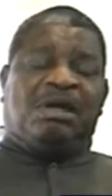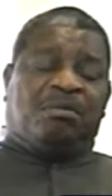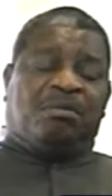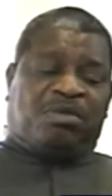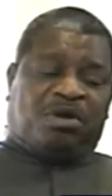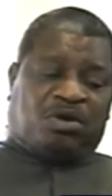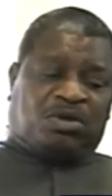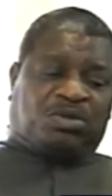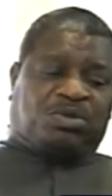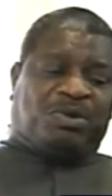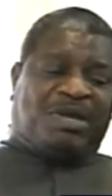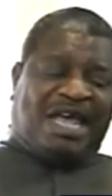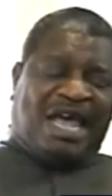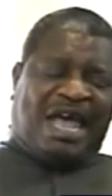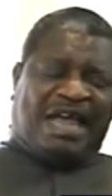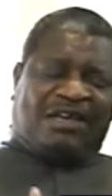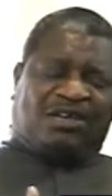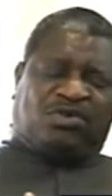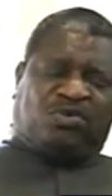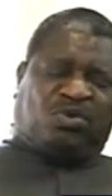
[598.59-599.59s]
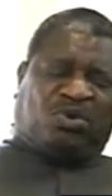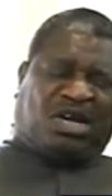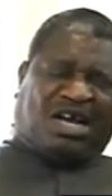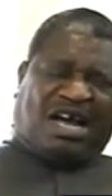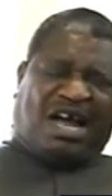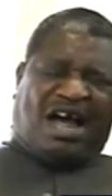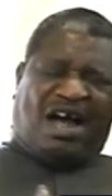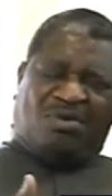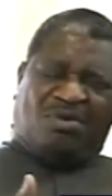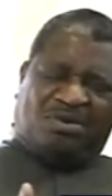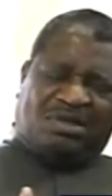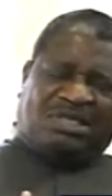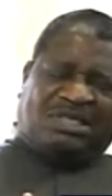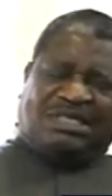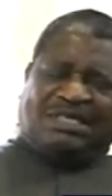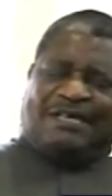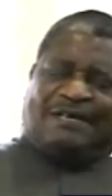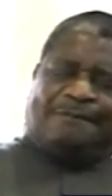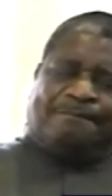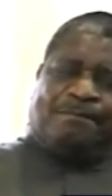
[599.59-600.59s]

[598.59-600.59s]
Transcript: Because we had to counter